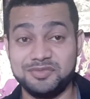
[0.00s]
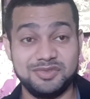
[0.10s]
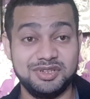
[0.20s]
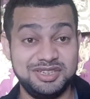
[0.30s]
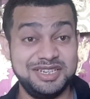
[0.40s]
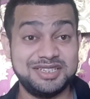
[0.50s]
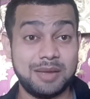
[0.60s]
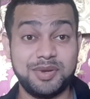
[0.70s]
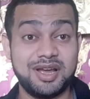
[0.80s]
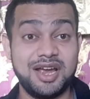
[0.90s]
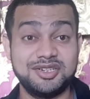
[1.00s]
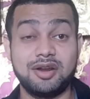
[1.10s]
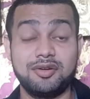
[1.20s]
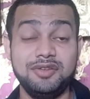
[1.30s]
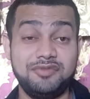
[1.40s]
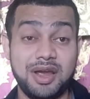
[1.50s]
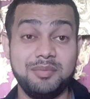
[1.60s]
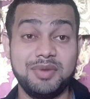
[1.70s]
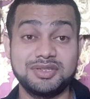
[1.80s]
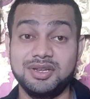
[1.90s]
These applications are really
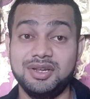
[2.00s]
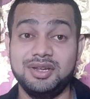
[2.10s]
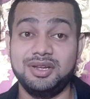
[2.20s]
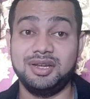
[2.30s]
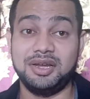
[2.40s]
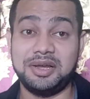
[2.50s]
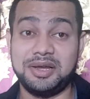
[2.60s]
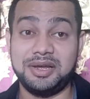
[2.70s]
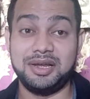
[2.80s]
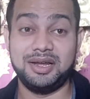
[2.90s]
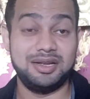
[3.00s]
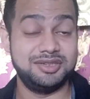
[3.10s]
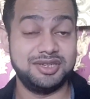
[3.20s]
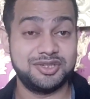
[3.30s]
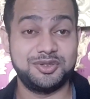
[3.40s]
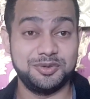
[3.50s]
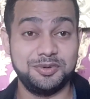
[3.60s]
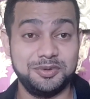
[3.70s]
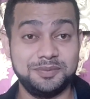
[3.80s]
famous just to